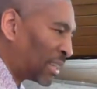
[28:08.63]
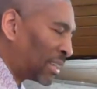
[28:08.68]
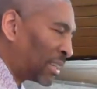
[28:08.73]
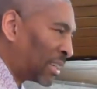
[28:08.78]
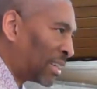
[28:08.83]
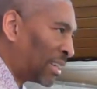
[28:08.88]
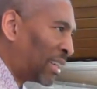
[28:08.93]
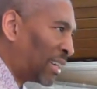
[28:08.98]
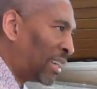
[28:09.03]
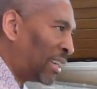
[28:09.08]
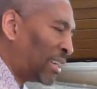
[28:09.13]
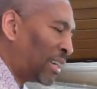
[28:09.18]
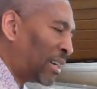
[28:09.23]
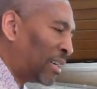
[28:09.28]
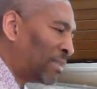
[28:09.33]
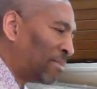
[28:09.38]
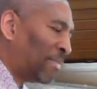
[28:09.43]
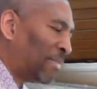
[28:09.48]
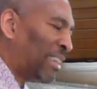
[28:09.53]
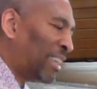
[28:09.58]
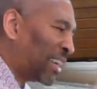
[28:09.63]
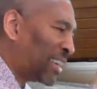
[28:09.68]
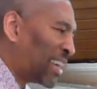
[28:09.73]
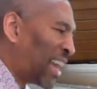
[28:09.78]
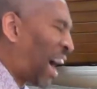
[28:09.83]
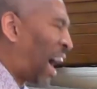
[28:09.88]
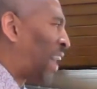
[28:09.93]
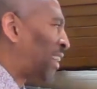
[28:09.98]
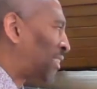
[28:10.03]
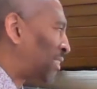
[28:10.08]
uh, in a in a
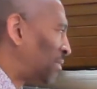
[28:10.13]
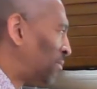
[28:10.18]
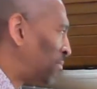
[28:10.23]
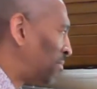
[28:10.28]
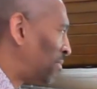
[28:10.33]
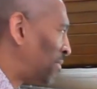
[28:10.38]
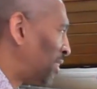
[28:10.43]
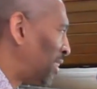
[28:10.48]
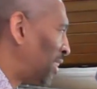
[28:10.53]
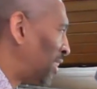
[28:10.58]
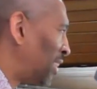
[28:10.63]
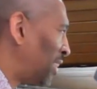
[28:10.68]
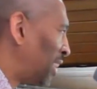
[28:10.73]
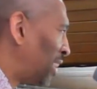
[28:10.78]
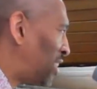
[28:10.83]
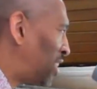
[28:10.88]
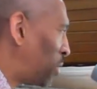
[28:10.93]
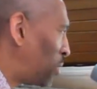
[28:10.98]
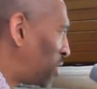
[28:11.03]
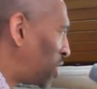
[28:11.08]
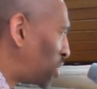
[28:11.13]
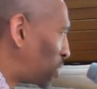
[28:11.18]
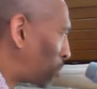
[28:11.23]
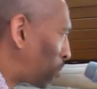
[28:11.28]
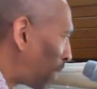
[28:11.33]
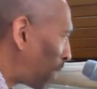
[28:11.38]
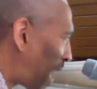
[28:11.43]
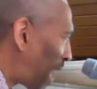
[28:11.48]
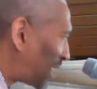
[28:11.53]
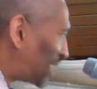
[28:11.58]
knot, and she would
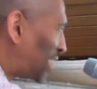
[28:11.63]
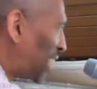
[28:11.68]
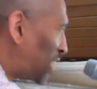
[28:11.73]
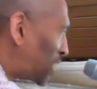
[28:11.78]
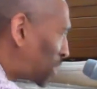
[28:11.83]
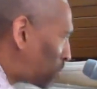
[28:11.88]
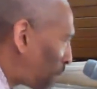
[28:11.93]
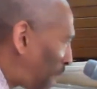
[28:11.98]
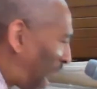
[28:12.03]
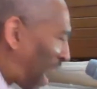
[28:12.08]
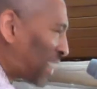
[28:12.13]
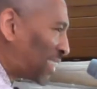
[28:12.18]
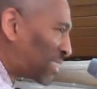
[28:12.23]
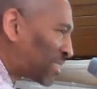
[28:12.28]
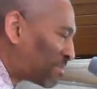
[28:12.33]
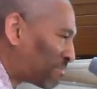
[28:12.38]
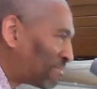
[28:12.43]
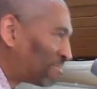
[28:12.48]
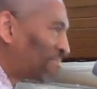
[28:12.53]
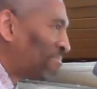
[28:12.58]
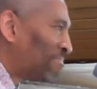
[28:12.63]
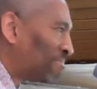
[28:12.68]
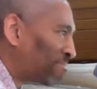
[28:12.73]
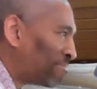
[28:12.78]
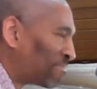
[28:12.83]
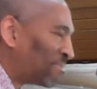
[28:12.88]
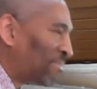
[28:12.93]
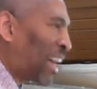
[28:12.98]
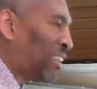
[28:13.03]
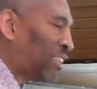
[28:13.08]
just blot that spot,
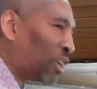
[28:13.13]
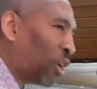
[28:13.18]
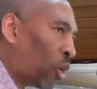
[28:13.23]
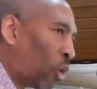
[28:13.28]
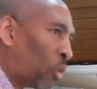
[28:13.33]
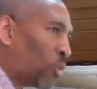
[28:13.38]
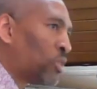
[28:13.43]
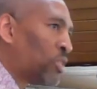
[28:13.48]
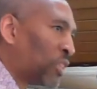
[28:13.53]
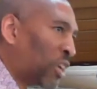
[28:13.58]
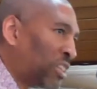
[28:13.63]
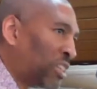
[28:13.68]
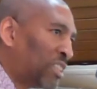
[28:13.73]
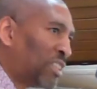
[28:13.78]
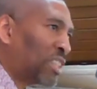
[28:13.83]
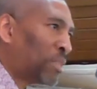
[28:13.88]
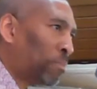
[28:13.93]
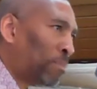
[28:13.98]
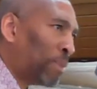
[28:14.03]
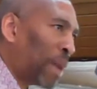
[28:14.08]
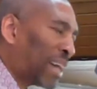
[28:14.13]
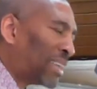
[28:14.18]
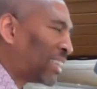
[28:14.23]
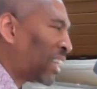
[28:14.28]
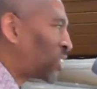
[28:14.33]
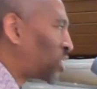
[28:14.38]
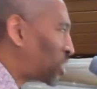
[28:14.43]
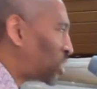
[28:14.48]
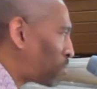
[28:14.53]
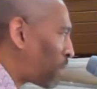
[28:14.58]
not the whole shirt. She just blocked
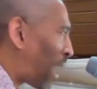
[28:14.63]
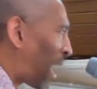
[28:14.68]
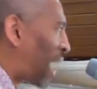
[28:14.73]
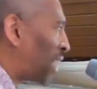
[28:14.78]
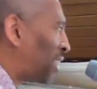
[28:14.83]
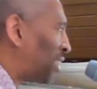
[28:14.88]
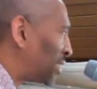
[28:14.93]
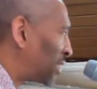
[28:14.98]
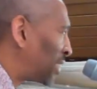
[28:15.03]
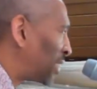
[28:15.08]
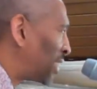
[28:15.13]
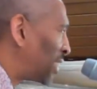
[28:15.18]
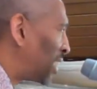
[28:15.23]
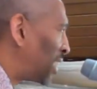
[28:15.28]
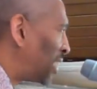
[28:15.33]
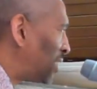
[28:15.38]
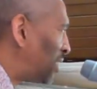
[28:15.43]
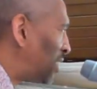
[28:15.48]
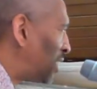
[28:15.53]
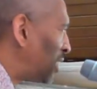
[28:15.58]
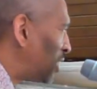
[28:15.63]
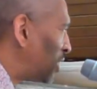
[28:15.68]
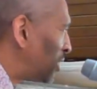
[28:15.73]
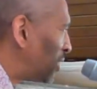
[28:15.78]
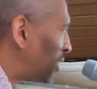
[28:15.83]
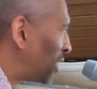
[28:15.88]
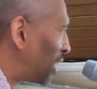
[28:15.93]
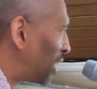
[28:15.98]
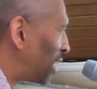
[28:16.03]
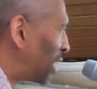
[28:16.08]
that spot
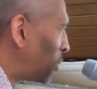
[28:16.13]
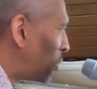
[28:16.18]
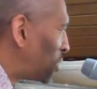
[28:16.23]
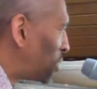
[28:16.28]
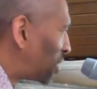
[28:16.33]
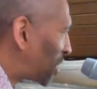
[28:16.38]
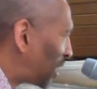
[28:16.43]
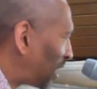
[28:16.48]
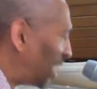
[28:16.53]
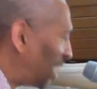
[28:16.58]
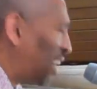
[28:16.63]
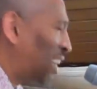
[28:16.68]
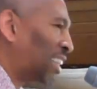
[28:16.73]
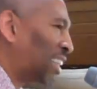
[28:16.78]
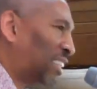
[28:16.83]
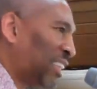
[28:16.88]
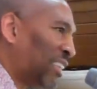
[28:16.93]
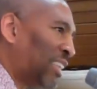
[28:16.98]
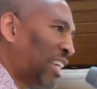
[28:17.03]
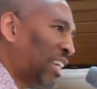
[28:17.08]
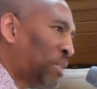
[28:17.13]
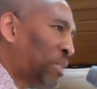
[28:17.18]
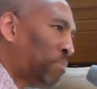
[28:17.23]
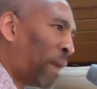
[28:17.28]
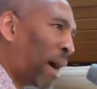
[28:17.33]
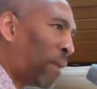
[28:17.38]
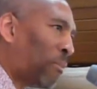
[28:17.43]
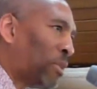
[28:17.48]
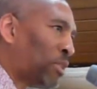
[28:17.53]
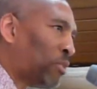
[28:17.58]
until it was clean, until that
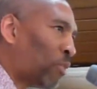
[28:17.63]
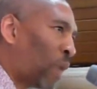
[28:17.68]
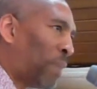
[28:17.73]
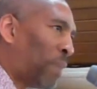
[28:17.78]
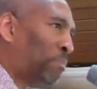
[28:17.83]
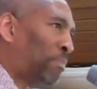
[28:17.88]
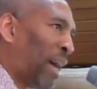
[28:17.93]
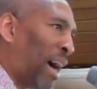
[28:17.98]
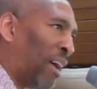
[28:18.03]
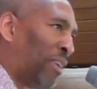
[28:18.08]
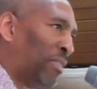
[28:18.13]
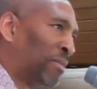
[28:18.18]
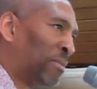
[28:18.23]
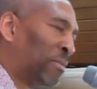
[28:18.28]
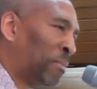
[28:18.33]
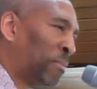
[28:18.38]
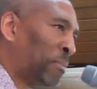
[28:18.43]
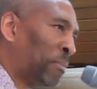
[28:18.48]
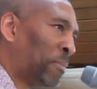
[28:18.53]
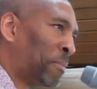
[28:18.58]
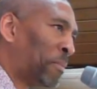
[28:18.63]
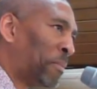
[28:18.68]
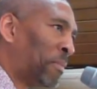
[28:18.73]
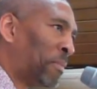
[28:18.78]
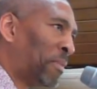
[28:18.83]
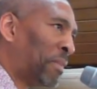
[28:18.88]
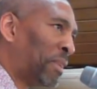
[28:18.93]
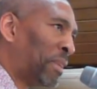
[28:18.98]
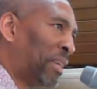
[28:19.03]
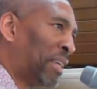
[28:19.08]
spot was wiped out.
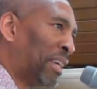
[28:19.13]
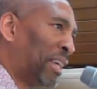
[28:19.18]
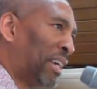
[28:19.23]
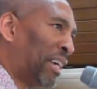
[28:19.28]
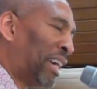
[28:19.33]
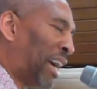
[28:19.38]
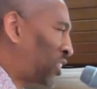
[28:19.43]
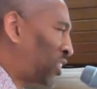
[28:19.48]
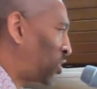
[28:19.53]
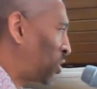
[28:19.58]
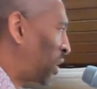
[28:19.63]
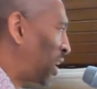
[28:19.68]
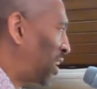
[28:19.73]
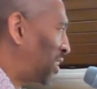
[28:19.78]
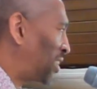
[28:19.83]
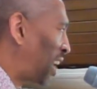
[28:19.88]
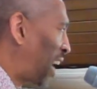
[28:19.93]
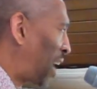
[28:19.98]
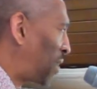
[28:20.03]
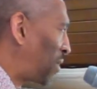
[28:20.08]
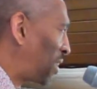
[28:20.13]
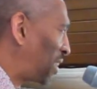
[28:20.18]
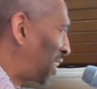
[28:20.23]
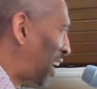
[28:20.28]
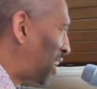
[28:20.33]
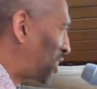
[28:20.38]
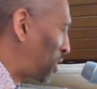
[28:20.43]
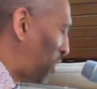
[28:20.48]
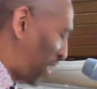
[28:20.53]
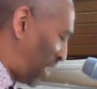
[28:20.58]
Can't you hear David?
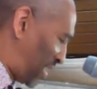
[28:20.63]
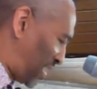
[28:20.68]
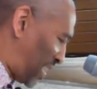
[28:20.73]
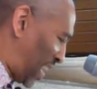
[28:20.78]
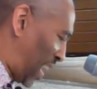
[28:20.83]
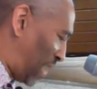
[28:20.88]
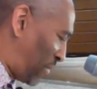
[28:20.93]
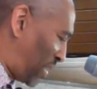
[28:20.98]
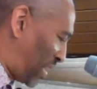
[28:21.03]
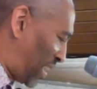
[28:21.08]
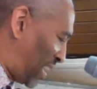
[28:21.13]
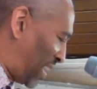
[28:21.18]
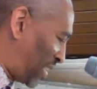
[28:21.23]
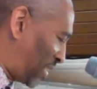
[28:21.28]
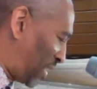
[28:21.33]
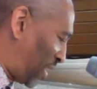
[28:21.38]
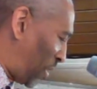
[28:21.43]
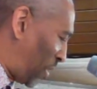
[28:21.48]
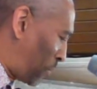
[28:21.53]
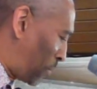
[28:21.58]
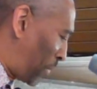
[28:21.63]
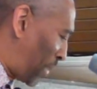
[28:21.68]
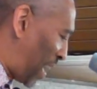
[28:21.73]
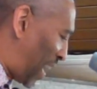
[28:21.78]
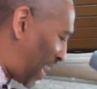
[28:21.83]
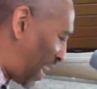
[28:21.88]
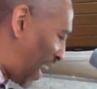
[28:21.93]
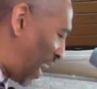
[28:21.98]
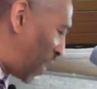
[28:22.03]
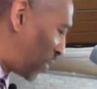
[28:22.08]
Can't you hear David here? Lord,
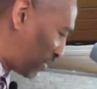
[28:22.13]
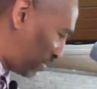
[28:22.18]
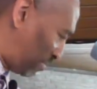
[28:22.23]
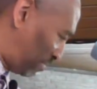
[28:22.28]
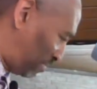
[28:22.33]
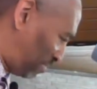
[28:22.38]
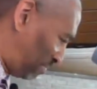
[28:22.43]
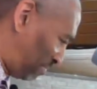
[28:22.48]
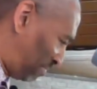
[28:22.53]
blot out.